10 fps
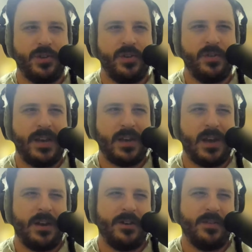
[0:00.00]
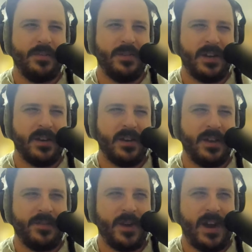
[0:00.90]
your unit back on and it'll be like
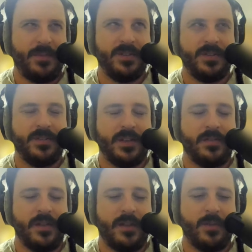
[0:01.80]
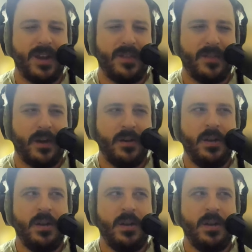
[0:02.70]
nothing ever happened, like you never went in there.